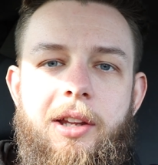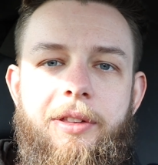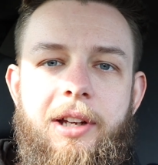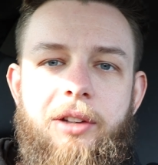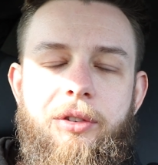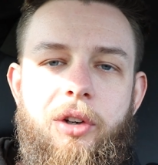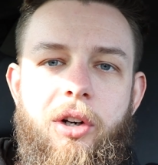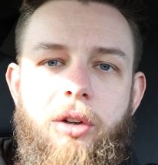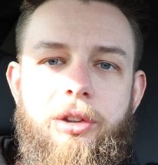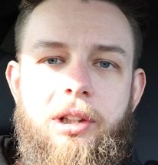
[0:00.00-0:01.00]
Thanks for
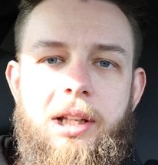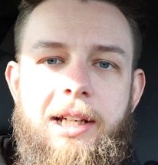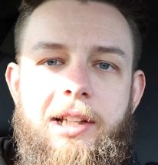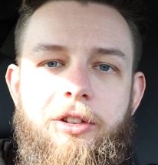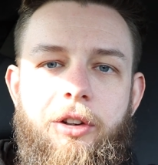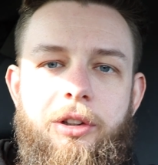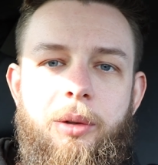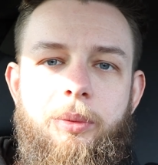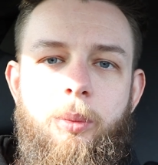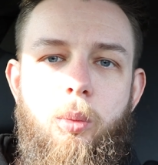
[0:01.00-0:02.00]
all your likes, all
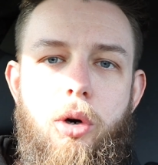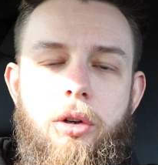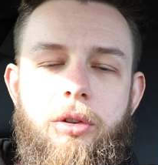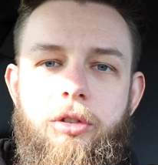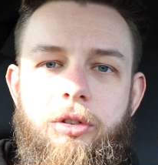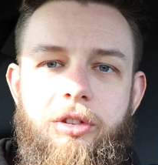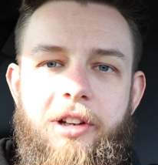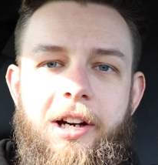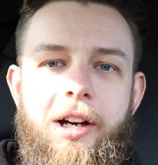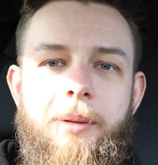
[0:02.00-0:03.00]
your watch
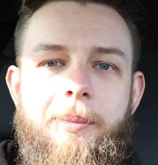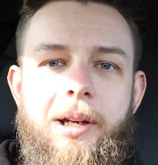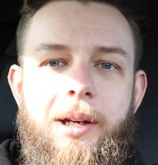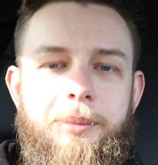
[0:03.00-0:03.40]
time,